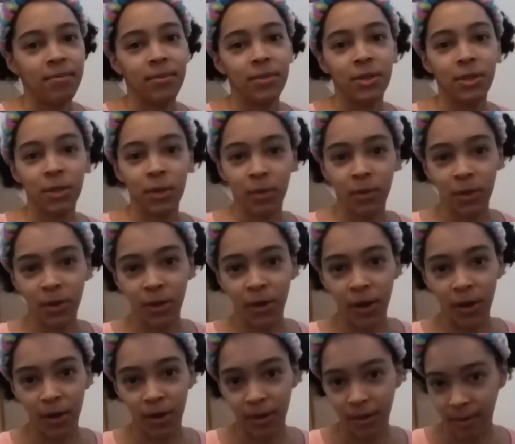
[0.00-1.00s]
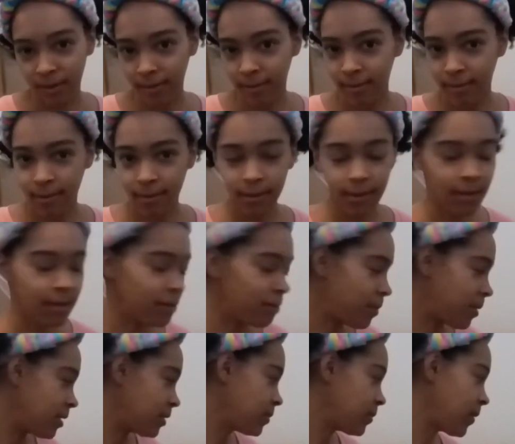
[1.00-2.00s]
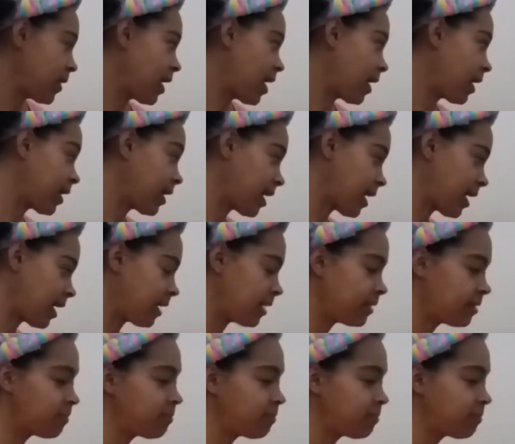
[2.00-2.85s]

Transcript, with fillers: show the doll in the best way I can.